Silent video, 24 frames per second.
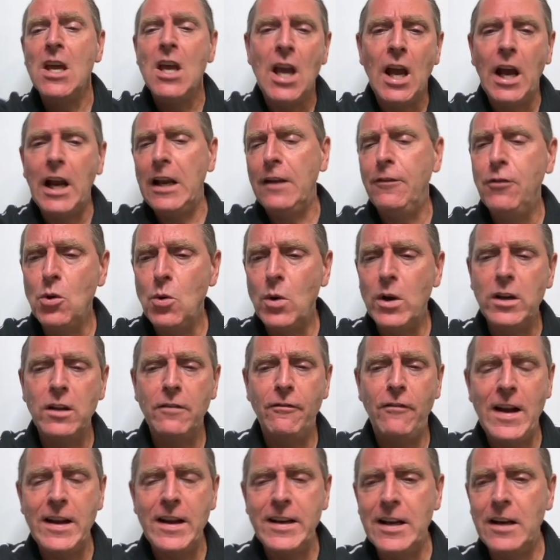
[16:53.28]
And if you want to
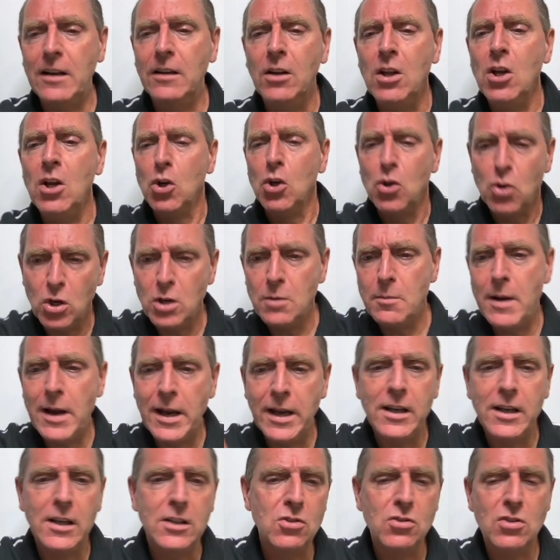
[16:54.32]
find out, go to my
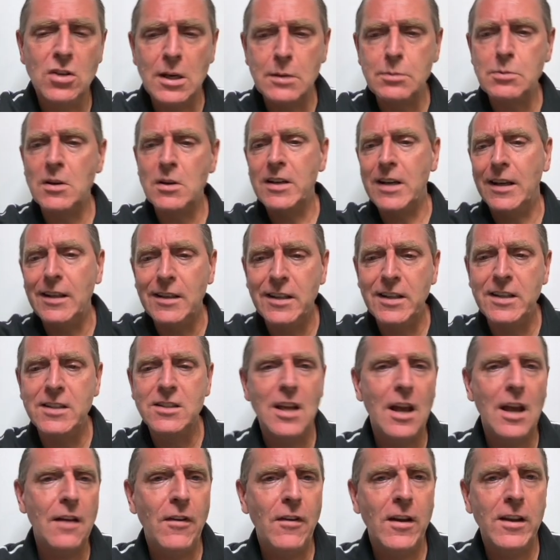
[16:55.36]
description. I got links to
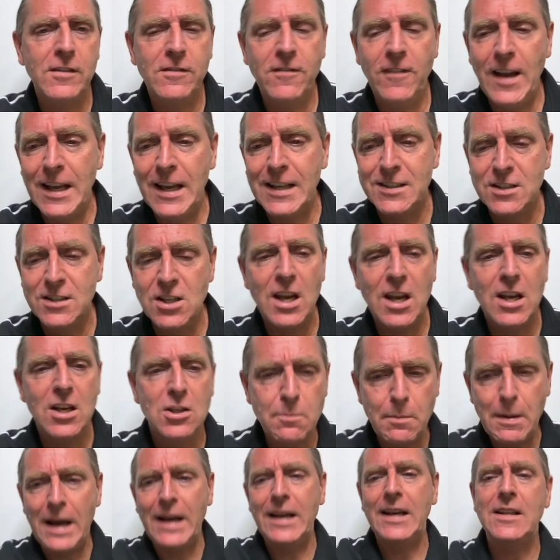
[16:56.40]
FX exchange,
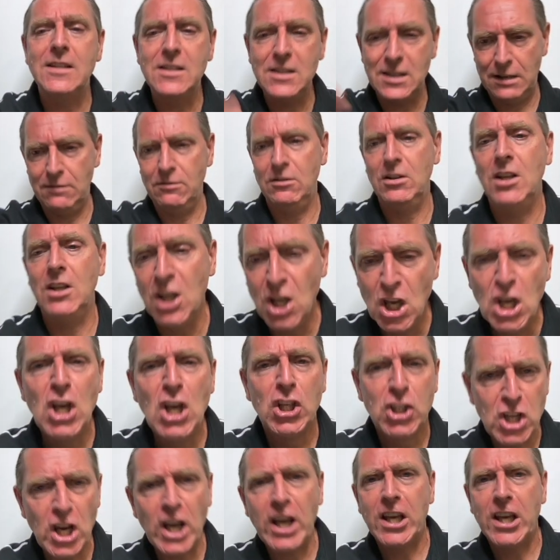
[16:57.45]
Binance and everything.
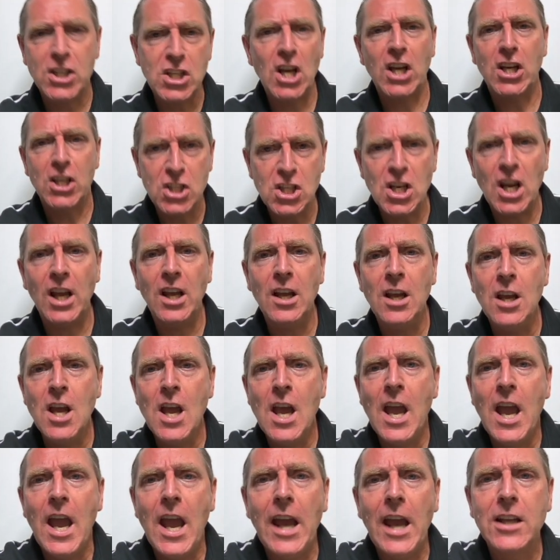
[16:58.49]
Check it, check it, check.
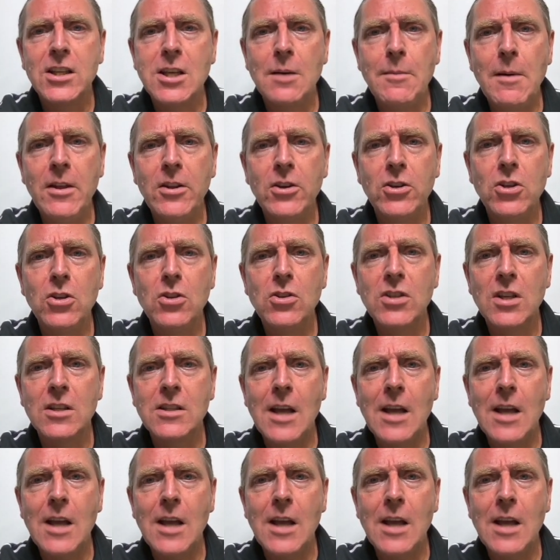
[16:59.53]
And some other news that's